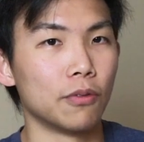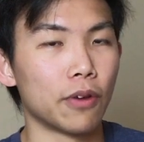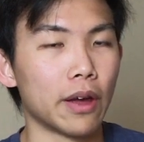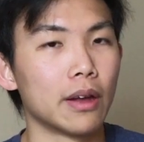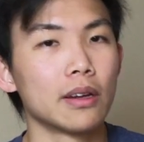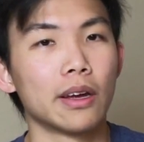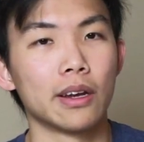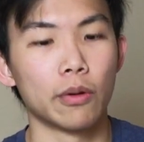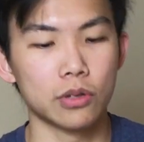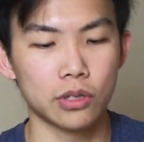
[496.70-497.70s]
fan, and
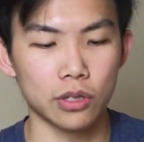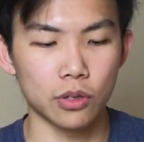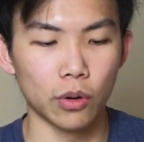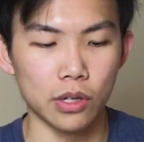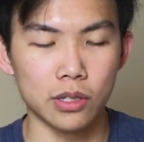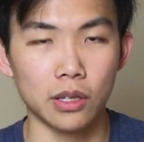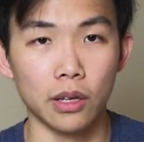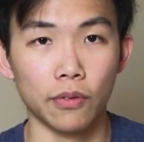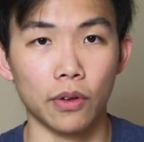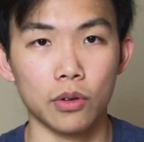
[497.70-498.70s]
I was just going to see
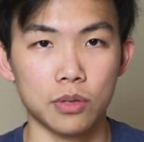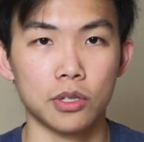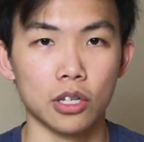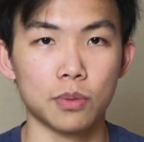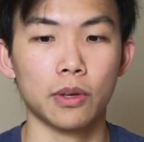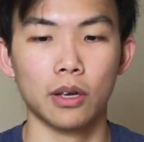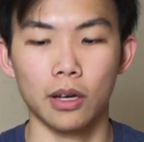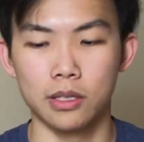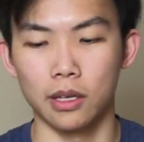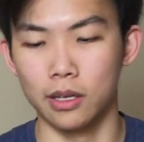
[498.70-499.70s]
if it is just
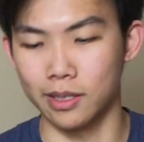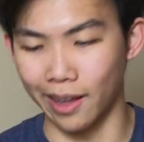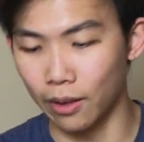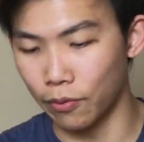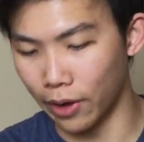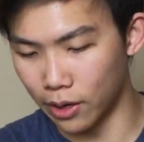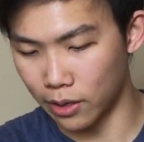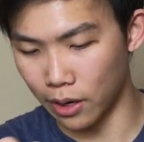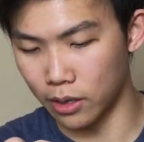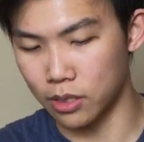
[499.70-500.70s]
because it is elevated
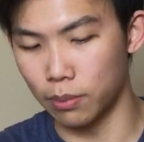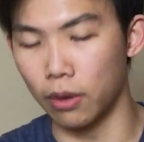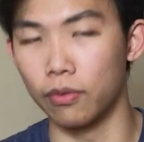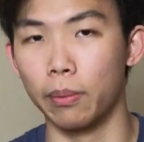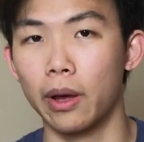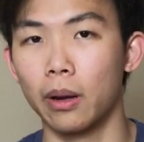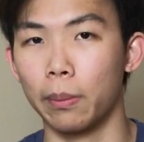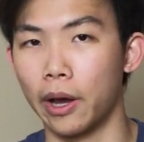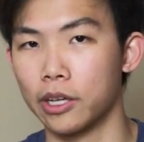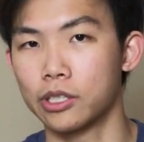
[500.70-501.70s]
and it's above a metal
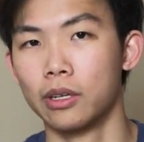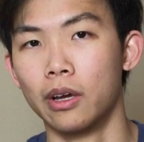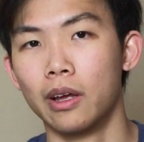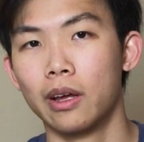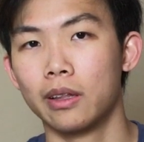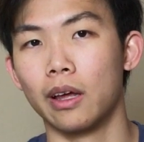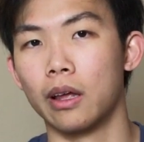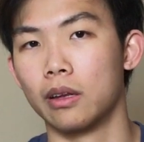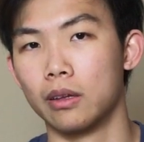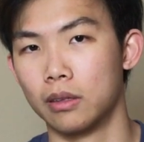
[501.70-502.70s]
mesh
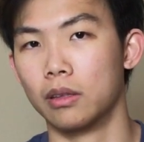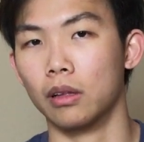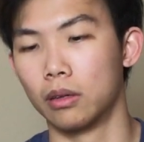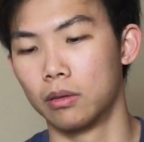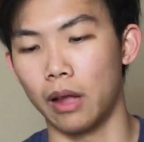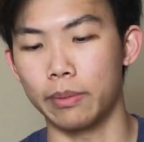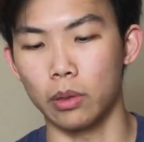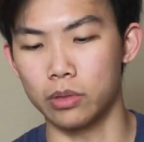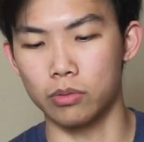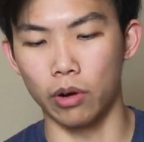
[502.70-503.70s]
that the
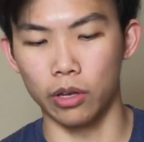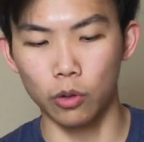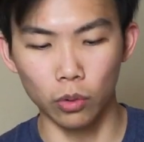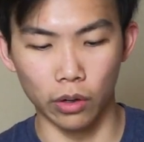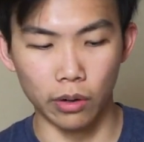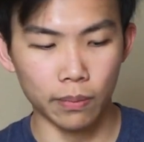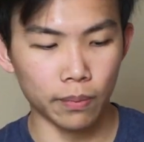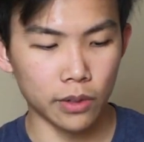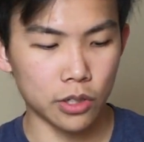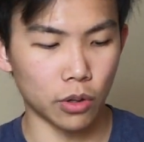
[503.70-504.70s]
laptop's running cooler.
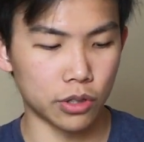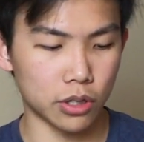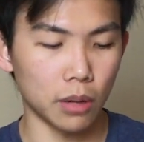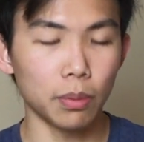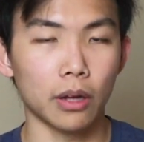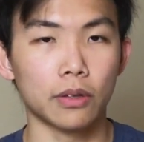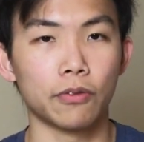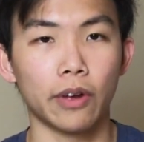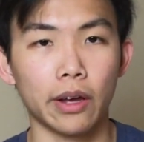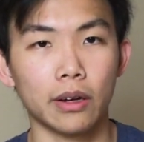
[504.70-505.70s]
So I just unplugged the
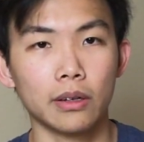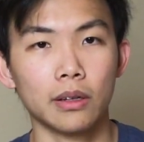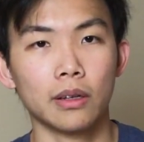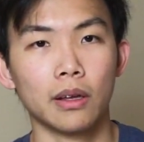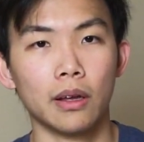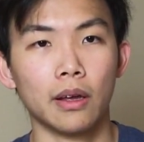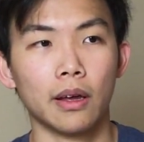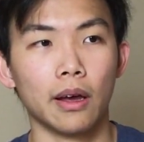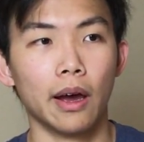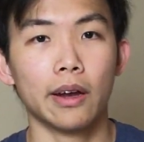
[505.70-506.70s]
fan,
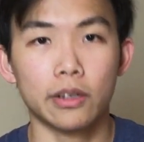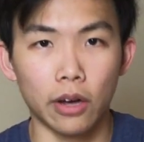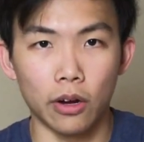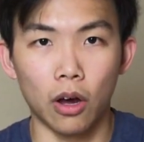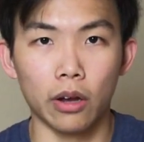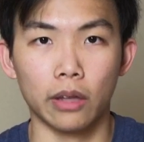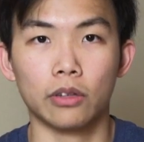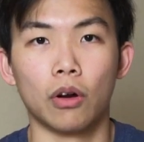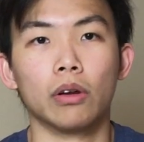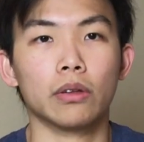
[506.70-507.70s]
and it got hot and
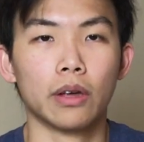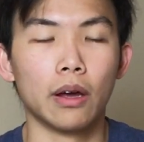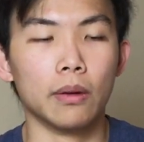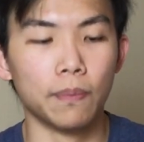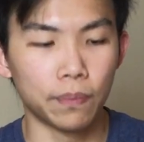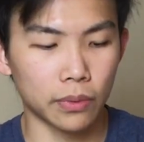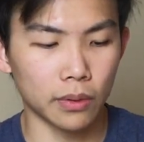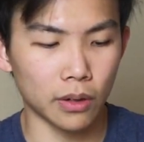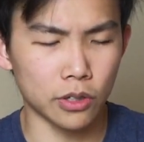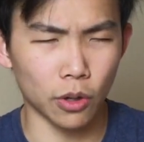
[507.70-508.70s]
throttled again.
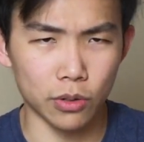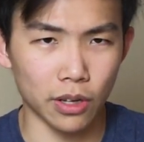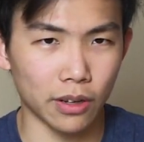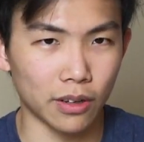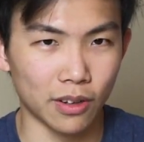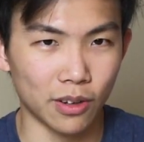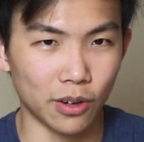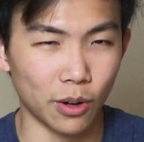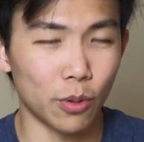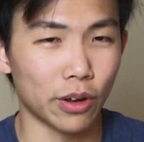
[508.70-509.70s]
So I was like,
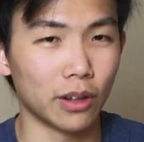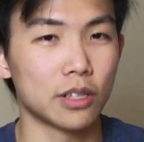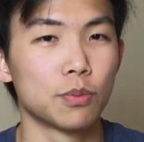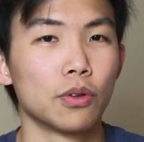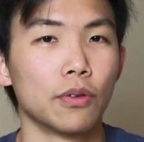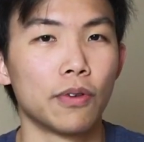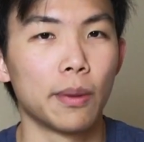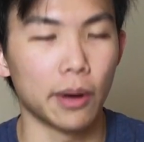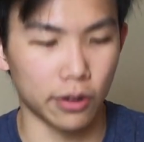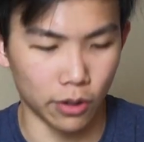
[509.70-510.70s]
okay, let's put the
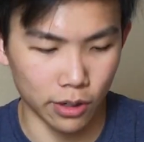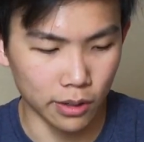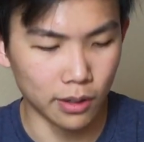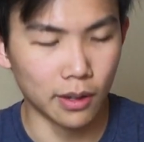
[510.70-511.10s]
fan back on,